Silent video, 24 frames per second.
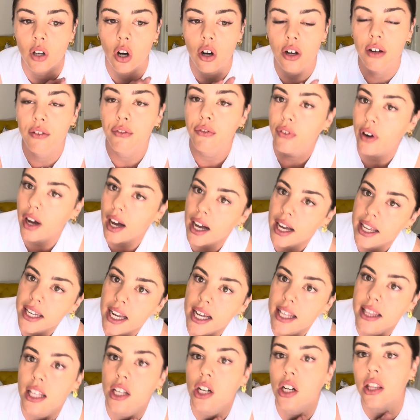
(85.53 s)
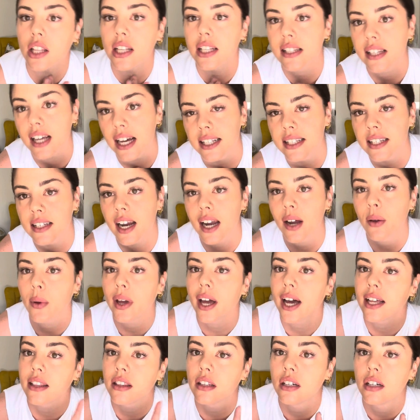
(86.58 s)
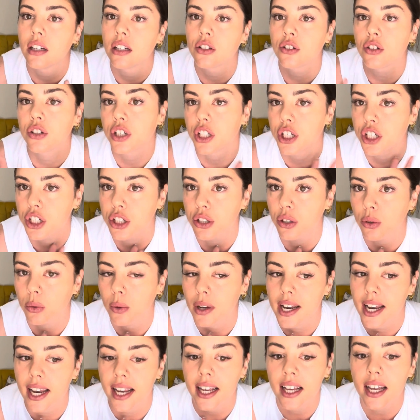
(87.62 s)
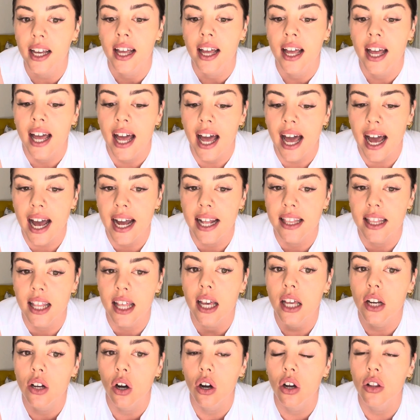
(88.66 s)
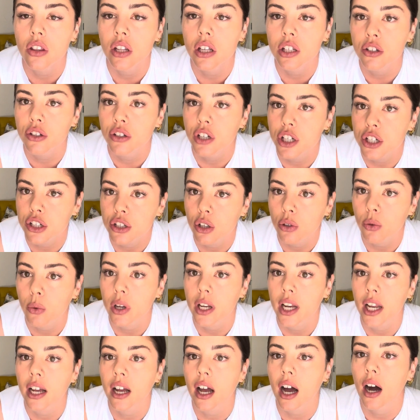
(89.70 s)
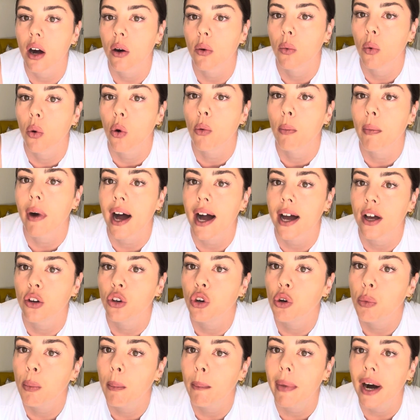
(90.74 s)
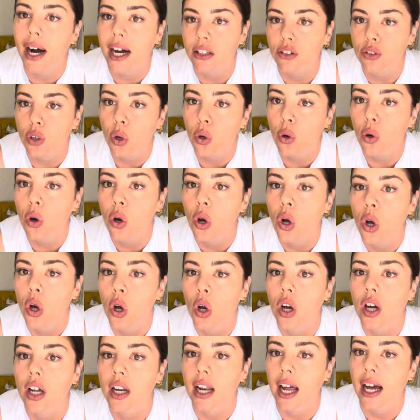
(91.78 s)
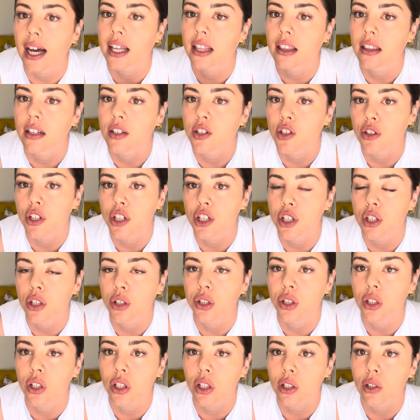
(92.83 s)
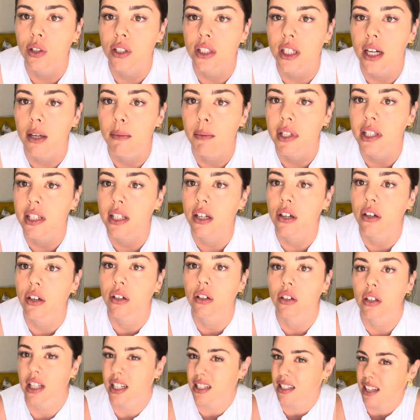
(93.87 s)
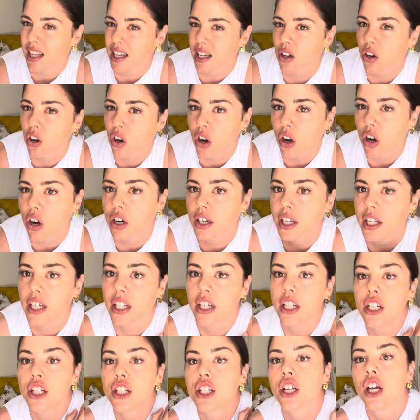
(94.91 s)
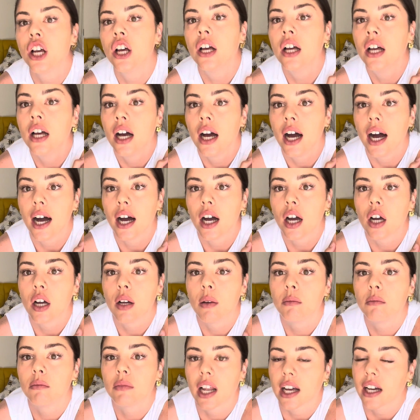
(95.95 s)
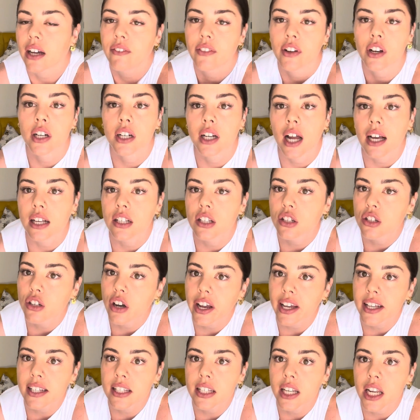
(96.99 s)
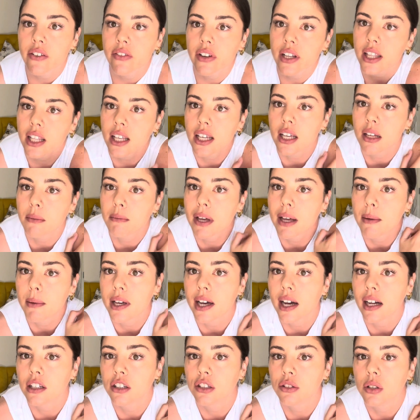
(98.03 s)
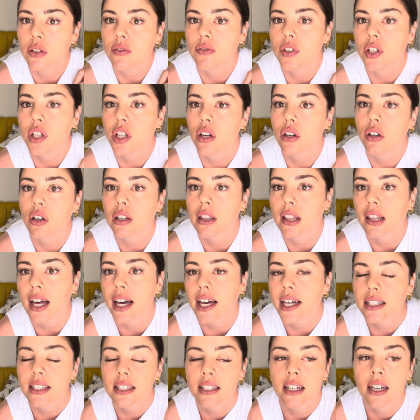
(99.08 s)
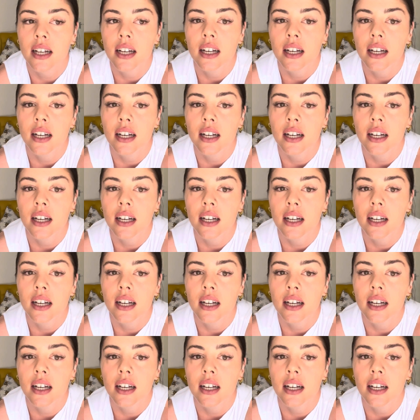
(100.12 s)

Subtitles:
a Friday, and then on the Saturday we had the traditional wedding. And then on the traditional wedding I wore my umbato, like the traditional Xhosa material that's like hard-ish, like a very nice dress and everything. Maybe I'll do a video on that.